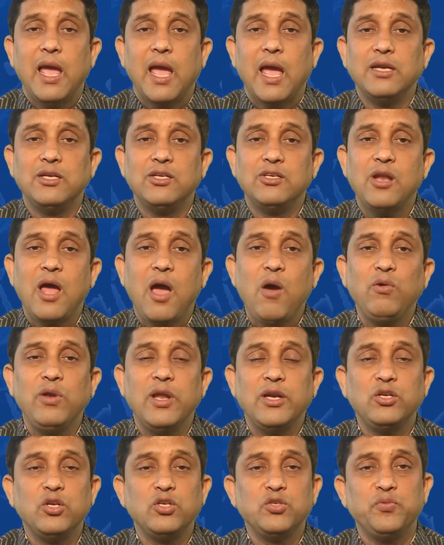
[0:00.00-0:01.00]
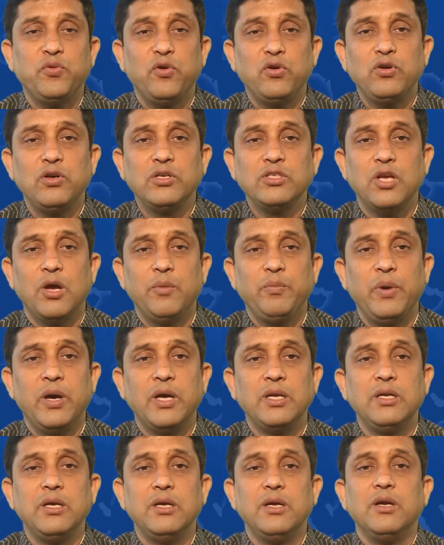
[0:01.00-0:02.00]
And now let us focus
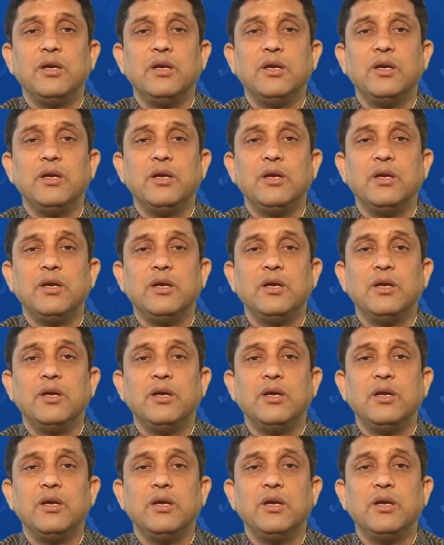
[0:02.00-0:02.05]
upon